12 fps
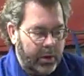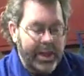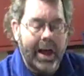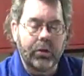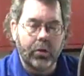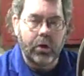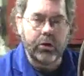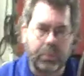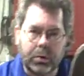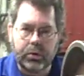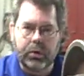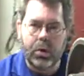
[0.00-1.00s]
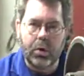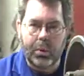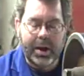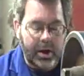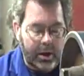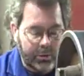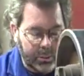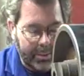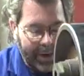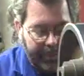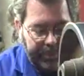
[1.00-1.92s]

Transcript: That noise will go away as we make